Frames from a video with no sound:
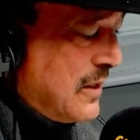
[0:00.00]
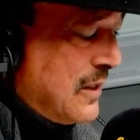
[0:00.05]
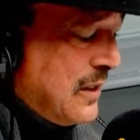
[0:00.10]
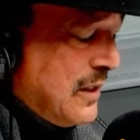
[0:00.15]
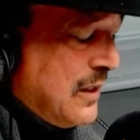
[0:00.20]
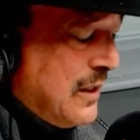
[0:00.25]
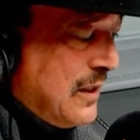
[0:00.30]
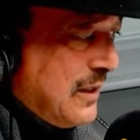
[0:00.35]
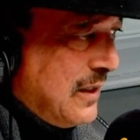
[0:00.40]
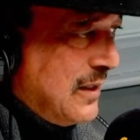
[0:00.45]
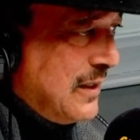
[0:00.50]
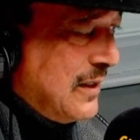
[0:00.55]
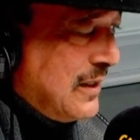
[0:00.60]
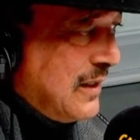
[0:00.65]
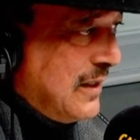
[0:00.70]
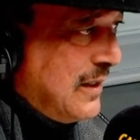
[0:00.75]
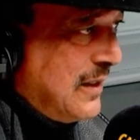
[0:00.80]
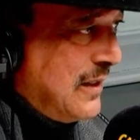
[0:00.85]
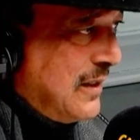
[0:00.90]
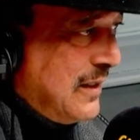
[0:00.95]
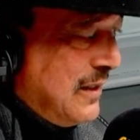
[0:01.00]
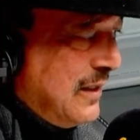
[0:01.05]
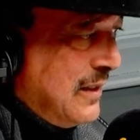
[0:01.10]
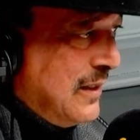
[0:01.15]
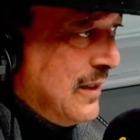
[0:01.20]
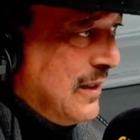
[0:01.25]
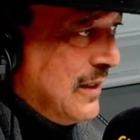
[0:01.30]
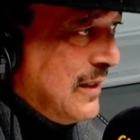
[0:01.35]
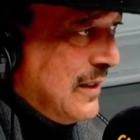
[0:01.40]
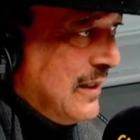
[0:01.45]
there, yeah.
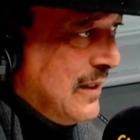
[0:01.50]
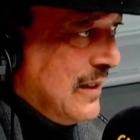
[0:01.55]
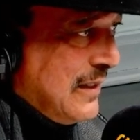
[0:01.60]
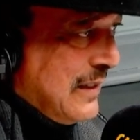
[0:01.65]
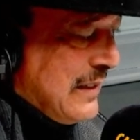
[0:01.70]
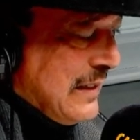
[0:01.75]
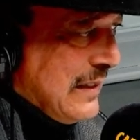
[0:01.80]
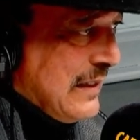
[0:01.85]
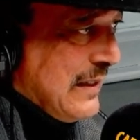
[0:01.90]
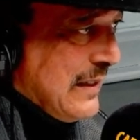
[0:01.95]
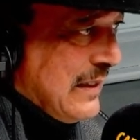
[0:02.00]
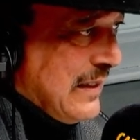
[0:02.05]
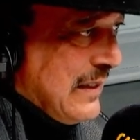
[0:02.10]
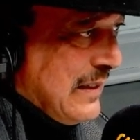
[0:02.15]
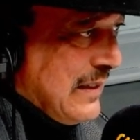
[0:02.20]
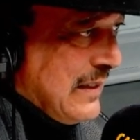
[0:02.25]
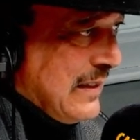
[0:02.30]
I just